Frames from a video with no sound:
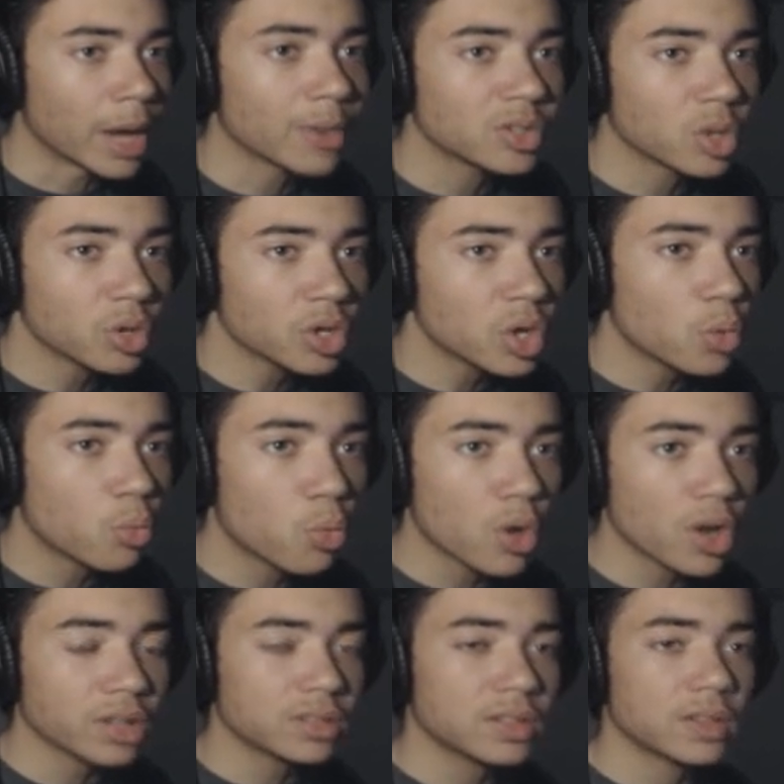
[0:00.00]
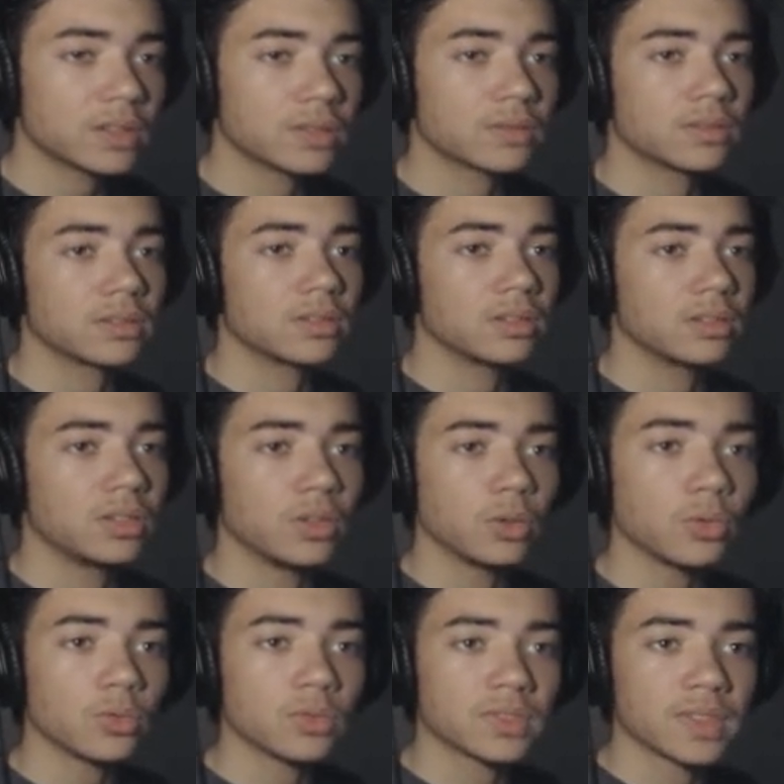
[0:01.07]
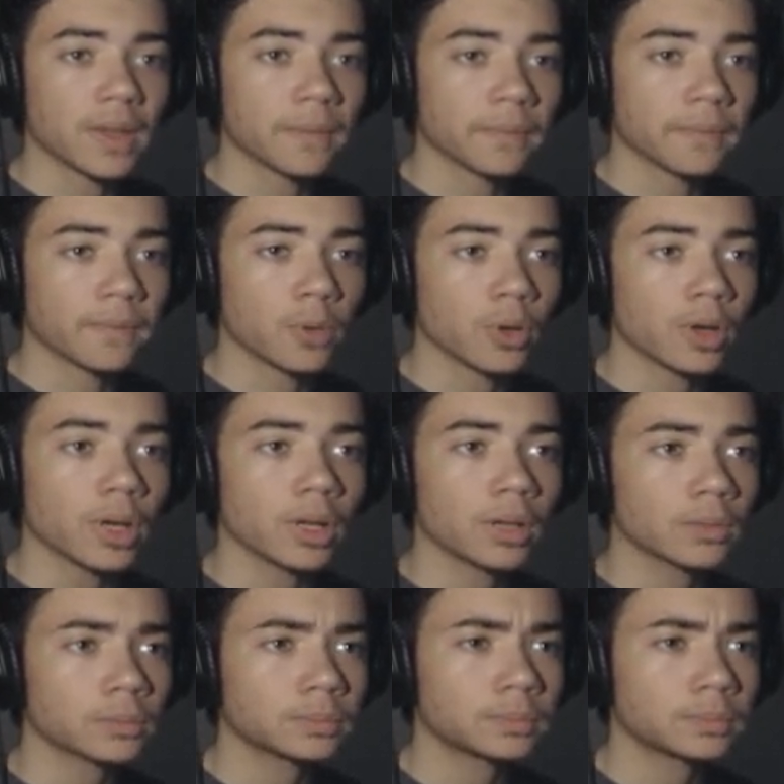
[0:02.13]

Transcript: Now, I don't know what to use them for.